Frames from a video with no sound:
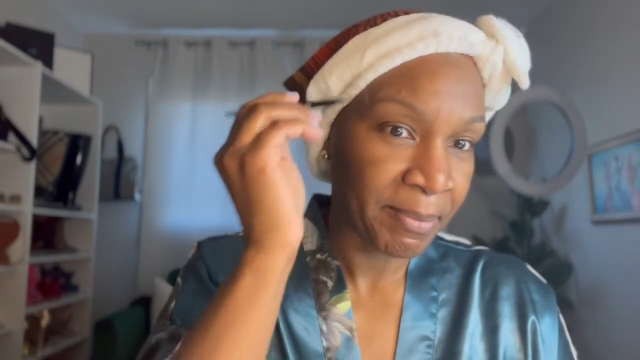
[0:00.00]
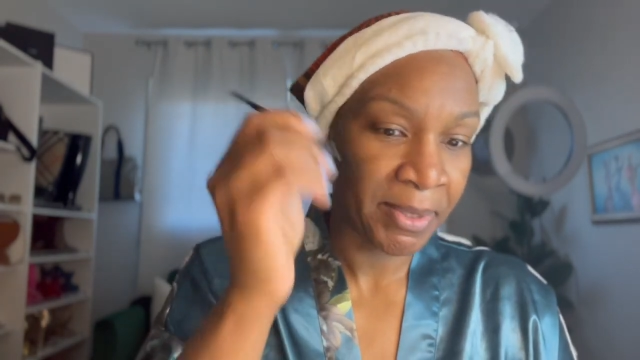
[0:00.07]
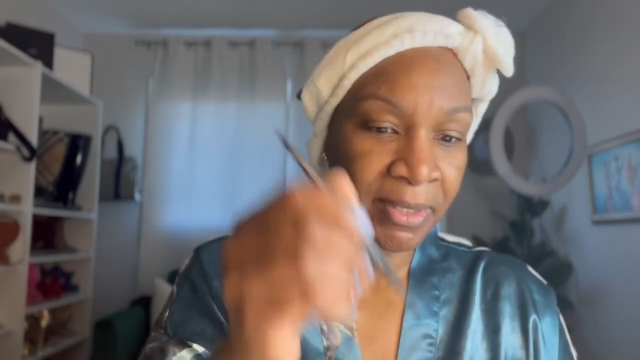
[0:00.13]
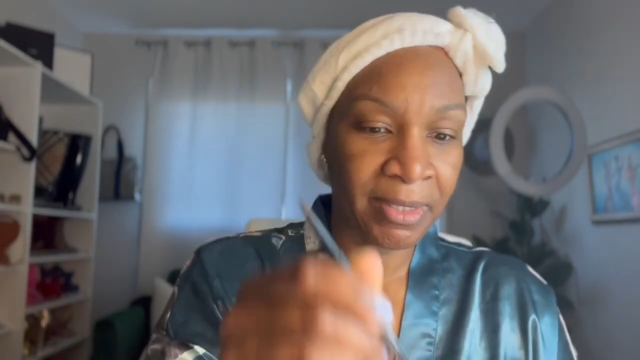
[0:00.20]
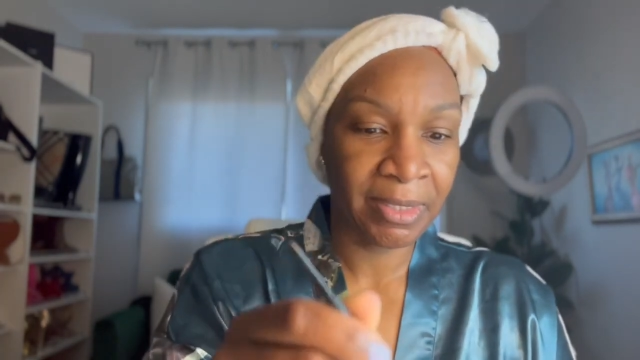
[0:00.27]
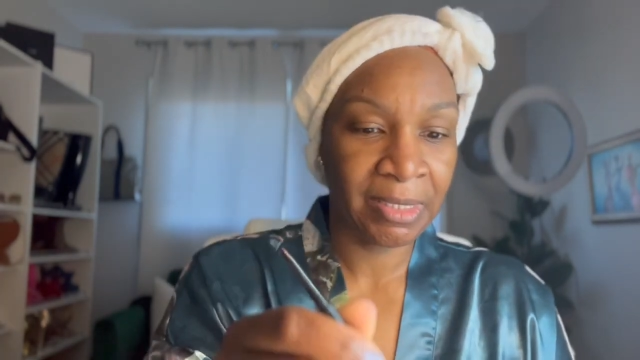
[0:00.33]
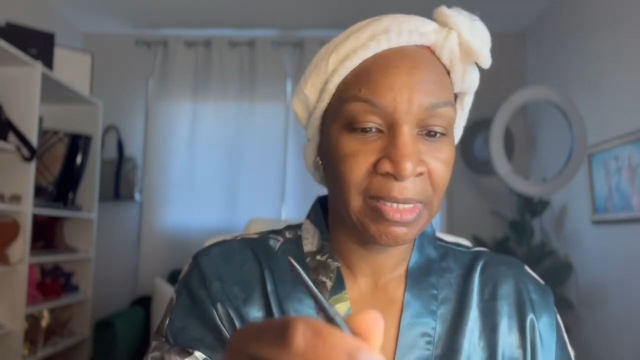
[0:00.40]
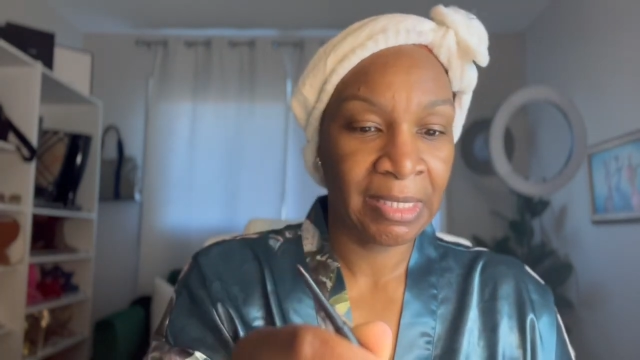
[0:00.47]

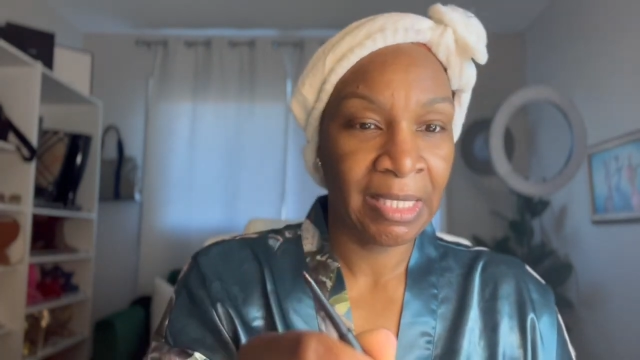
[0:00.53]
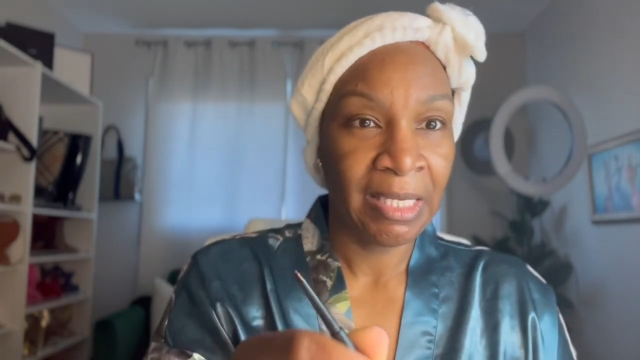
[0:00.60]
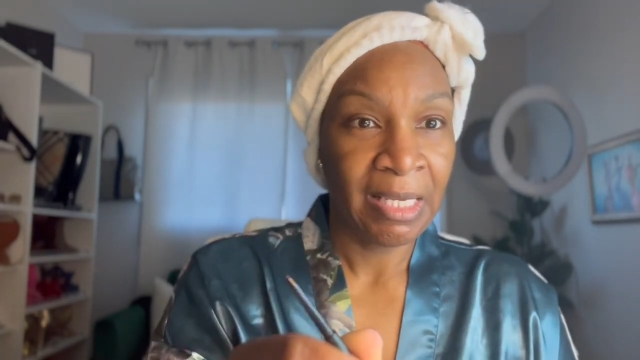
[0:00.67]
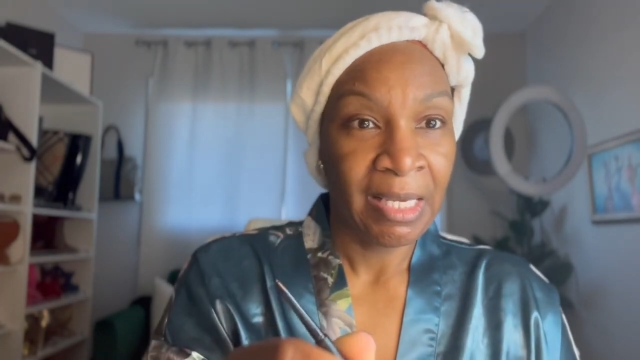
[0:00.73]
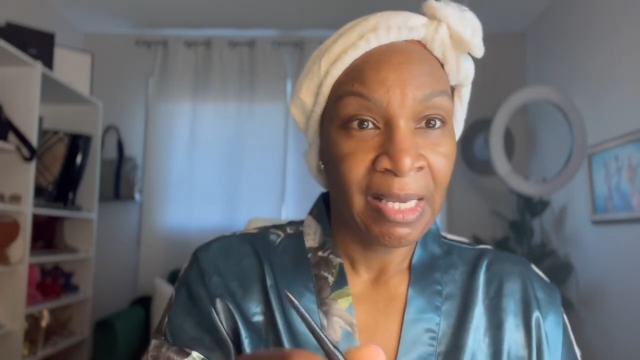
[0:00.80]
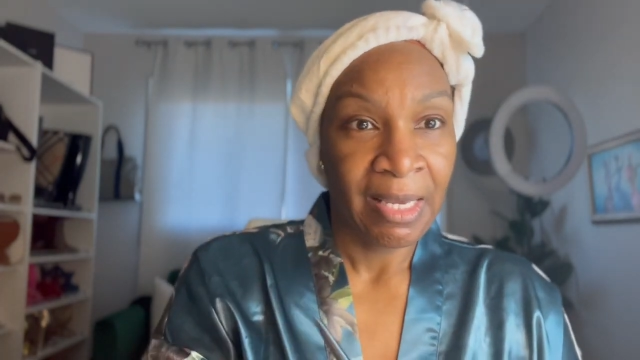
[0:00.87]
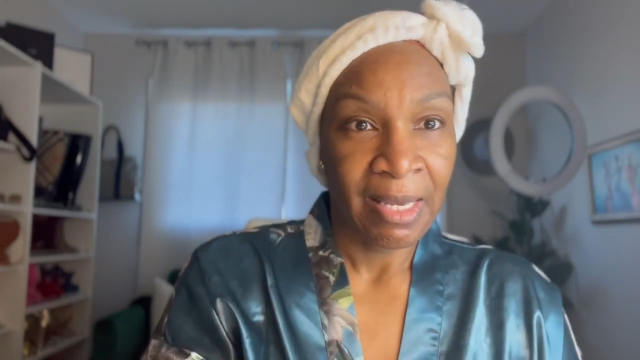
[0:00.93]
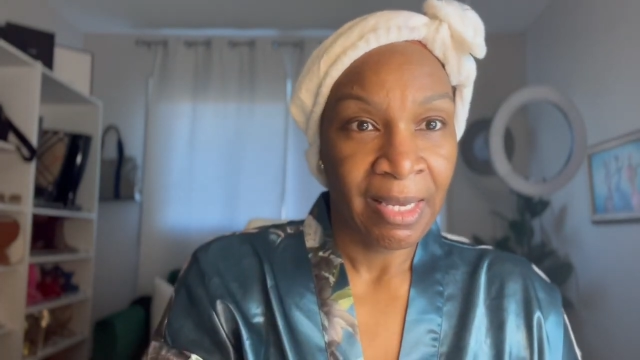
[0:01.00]
artist.
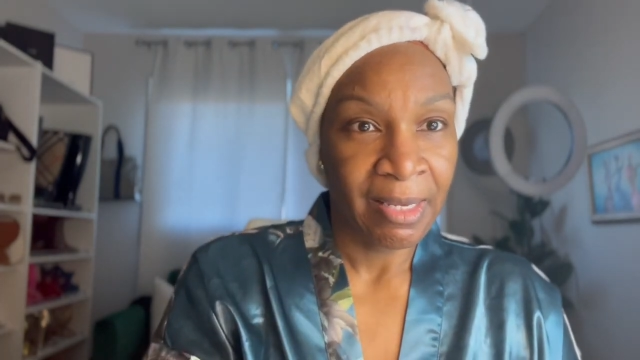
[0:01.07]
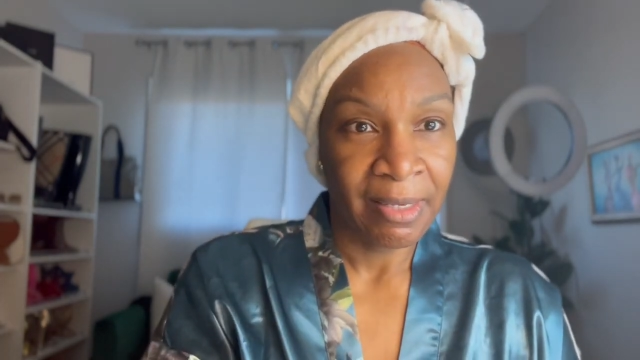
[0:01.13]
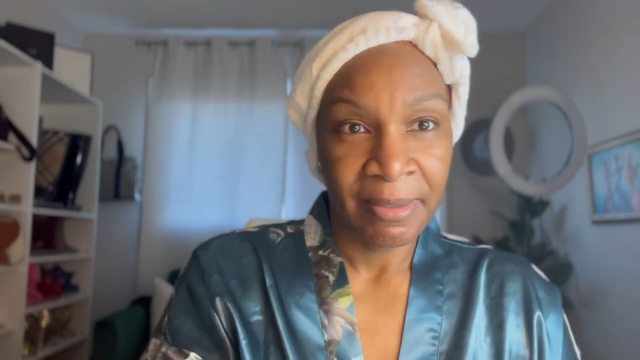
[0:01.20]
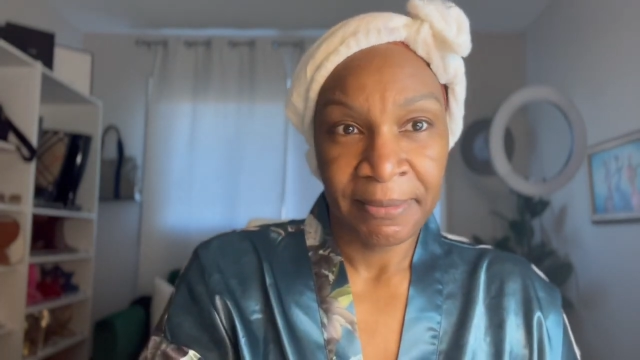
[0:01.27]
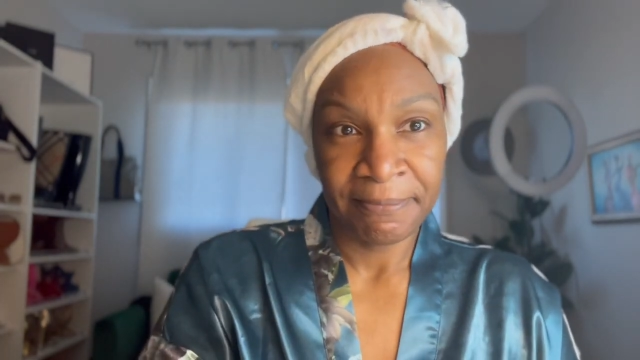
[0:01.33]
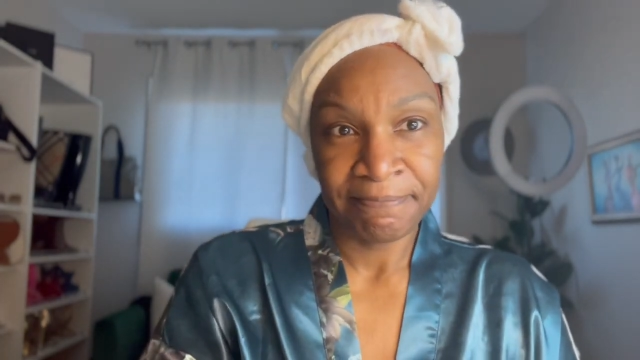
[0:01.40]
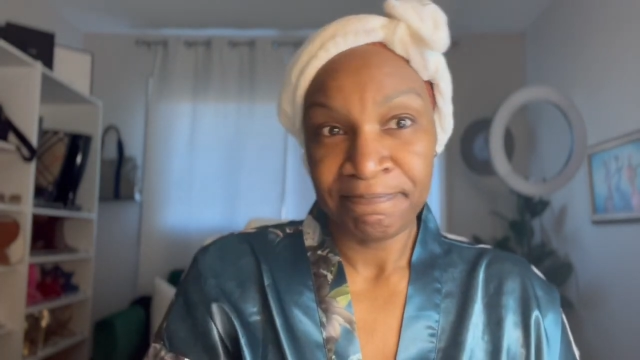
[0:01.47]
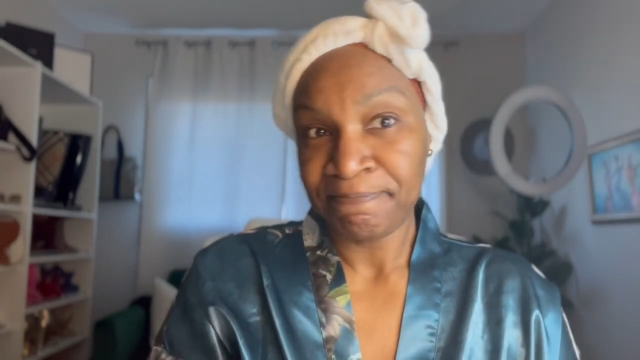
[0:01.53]

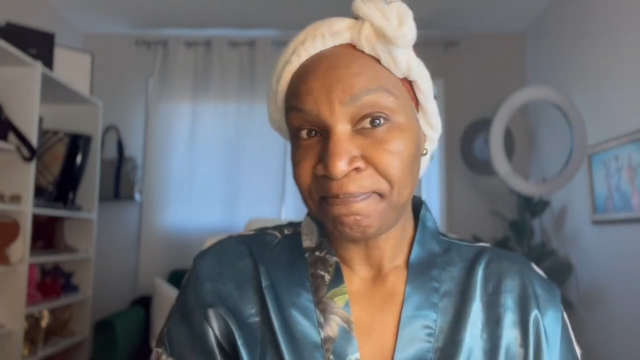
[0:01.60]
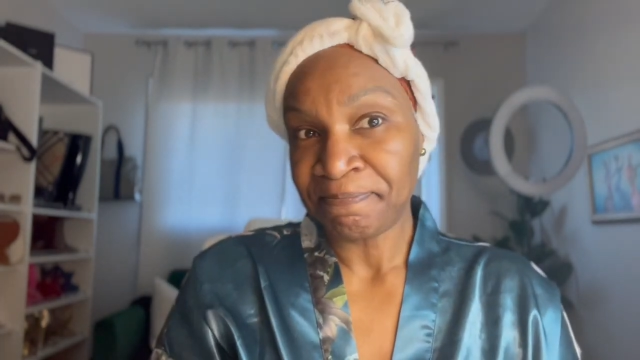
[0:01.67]
Um,